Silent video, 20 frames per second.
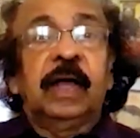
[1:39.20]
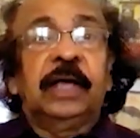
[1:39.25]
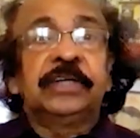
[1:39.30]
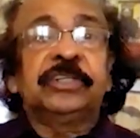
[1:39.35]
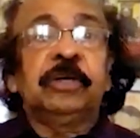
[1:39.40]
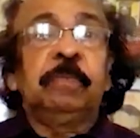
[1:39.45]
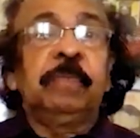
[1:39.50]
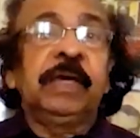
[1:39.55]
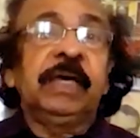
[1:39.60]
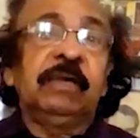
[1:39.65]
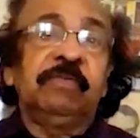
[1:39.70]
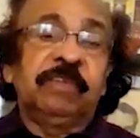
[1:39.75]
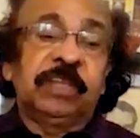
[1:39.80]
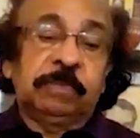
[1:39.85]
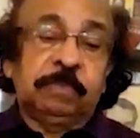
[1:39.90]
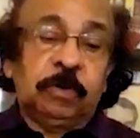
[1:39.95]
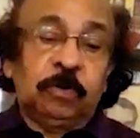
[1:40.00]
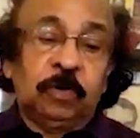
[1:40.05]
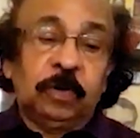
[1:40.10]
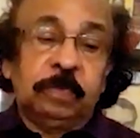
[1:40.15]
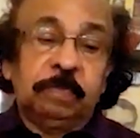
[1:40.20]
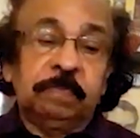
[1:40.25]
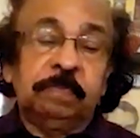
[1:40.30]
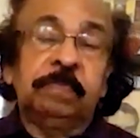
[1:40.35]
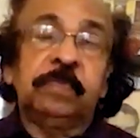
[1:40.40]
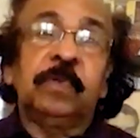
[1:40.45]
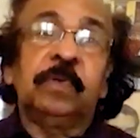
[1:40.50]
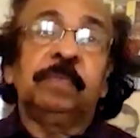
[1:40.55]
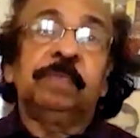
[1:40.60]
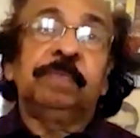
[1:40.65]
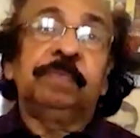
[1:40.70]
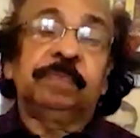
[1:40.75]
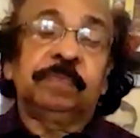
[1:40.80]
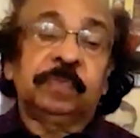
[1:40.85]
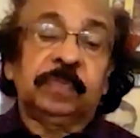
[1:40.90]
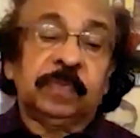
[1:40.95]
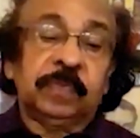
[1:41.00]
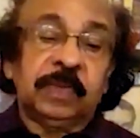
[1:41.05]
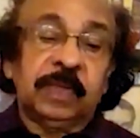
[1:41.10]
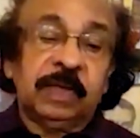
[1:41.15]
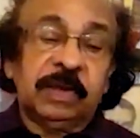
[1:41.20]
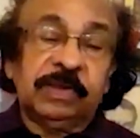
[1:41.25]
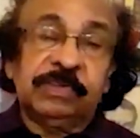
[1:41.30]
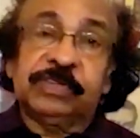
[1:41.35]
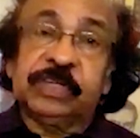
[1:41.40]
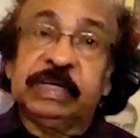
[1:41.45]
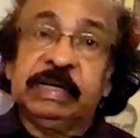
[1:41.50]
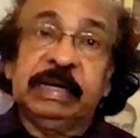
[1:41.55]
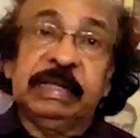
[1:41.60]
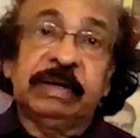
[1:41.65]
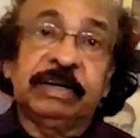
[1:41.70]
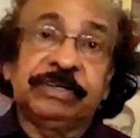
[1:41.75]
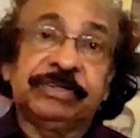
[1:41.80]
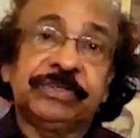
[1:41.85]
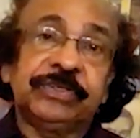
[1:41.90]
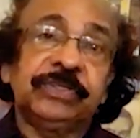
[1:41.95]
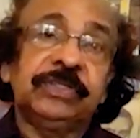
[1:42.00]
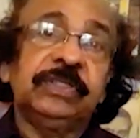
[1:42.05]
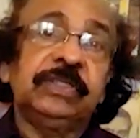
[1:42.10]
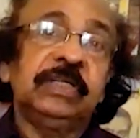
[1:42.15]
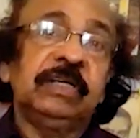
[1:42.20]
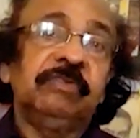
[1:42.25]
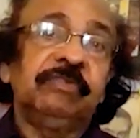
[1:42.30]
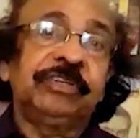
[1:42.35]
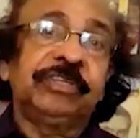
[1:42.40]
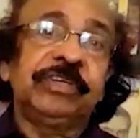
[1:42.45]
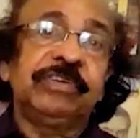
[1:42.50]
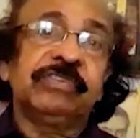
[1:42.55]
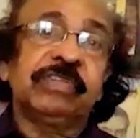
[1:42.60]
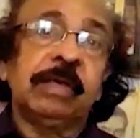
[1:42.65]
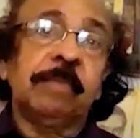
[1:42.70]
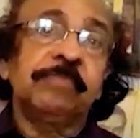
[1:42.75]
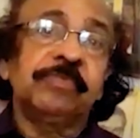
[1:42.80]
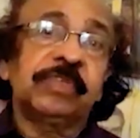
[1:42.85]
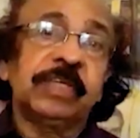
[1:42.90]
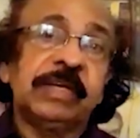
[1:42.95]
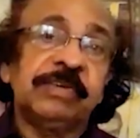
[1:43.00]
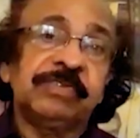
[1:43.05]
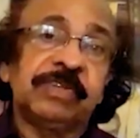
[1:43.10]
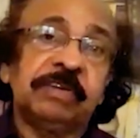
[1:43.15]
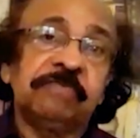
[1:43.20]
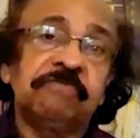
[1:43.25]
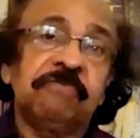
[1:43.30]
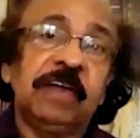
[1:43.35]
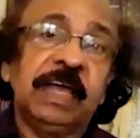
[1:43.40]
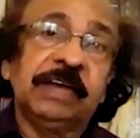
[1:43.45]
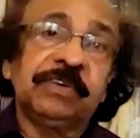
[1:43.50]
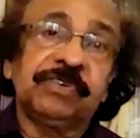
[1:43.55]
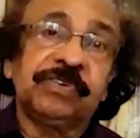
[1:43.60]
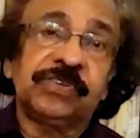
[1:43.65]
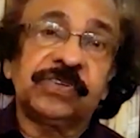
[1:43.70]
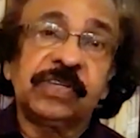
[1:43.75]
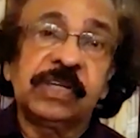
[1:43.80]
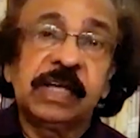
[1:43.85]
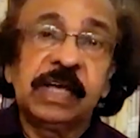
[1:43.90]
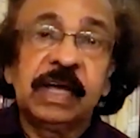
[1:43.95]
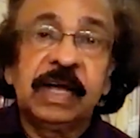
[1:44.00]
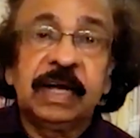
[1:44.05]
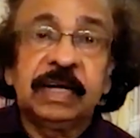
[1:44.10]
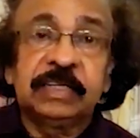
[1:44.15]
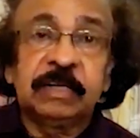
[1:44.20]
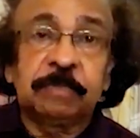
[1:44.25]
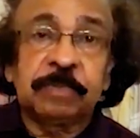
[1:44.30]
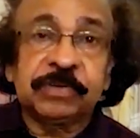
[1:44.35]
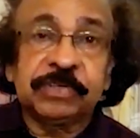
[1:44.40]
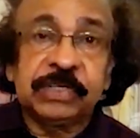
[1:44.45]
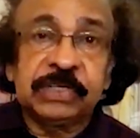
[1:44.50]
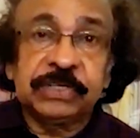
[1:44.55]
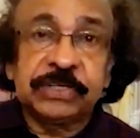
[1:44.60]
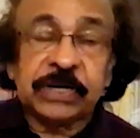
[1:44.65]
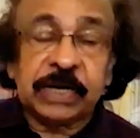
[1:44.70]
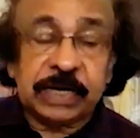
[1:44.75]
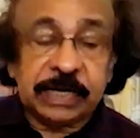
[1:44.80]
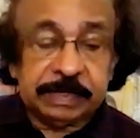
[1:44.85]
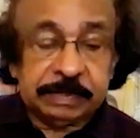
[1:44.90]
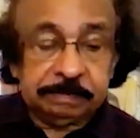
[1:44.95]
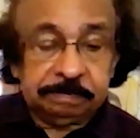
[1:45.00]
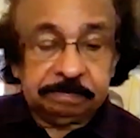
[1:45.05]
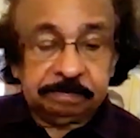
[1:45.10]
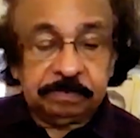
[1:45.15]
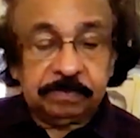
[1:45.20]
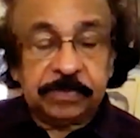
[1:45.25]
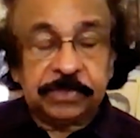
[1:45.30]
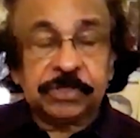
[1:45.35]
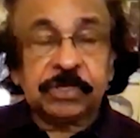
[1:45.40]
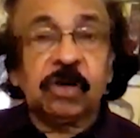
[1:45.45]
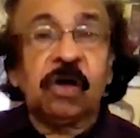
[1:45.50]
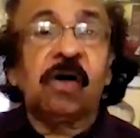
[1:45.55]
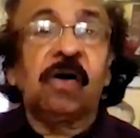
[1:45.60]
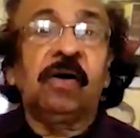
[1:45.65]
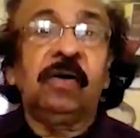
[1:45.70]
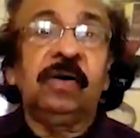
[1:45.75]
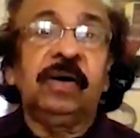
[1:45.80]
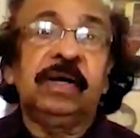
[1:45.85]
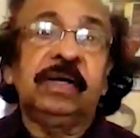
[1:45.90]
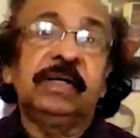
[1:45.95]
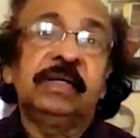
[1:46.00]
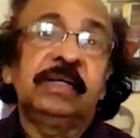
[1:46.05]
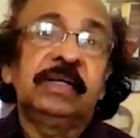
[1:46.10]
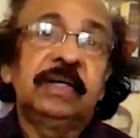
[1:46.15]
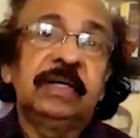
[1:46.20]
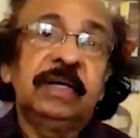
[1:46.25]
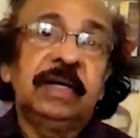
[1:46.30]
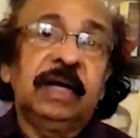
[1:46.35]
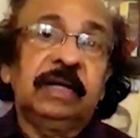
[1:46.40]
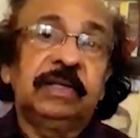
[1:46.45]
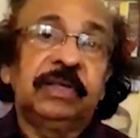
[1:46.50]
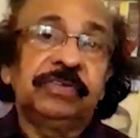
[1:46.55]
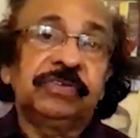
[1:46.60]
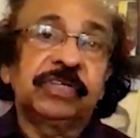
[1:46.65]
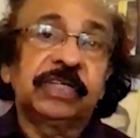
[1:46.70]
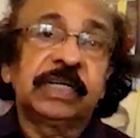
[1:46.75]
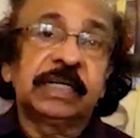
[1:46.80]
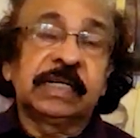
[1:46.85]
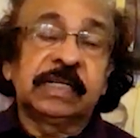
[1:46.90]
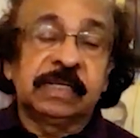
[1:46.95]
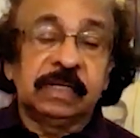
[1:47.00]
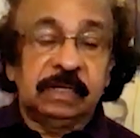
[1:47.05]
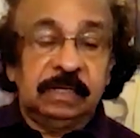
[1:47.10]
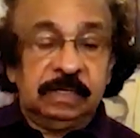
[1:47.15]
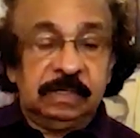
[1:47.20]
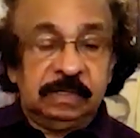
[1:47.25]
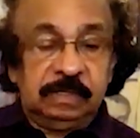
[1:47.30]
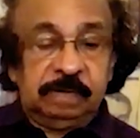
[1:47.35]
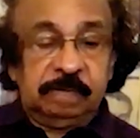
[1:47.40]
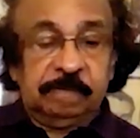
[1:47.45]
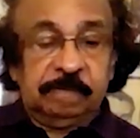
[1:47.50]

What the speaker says: I shall begin with a poem recently written, which in some sense reflects the present time. It's called The Circle.